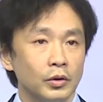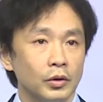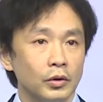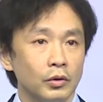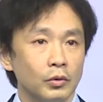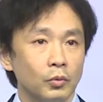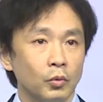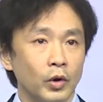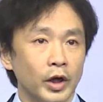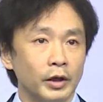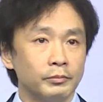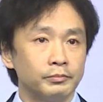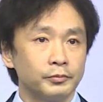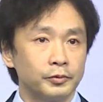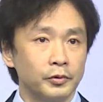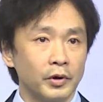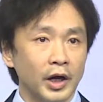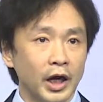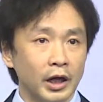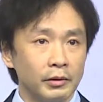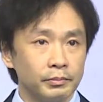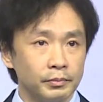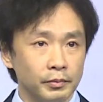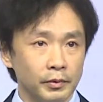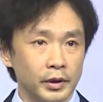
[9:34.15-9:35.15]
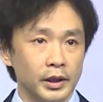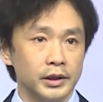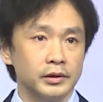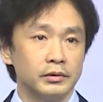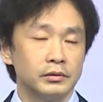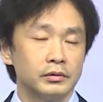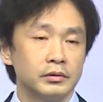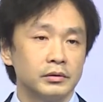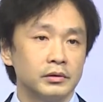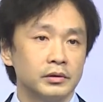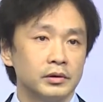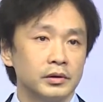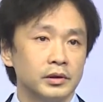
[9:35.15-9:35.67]
one problem
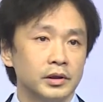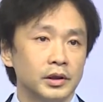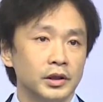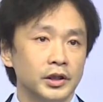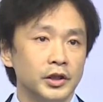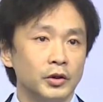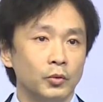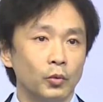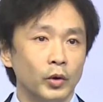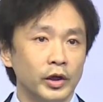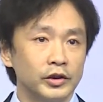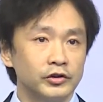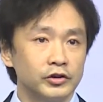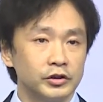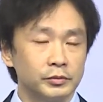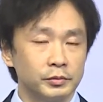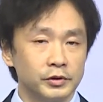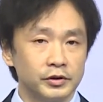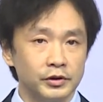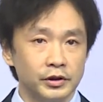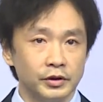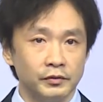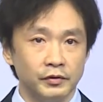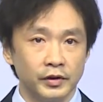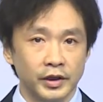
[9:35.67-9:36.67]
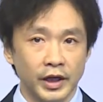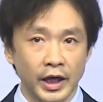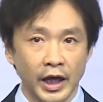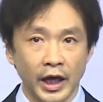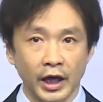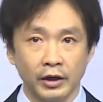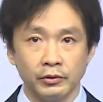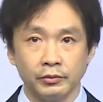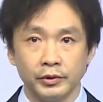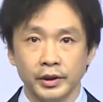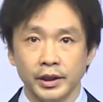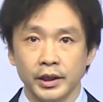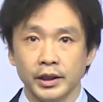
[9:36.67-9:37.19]
in one specific
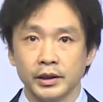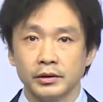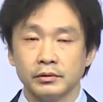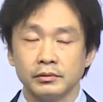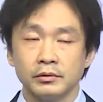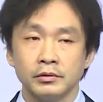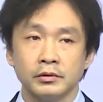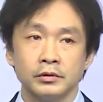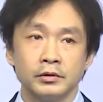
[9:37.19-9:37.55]
area.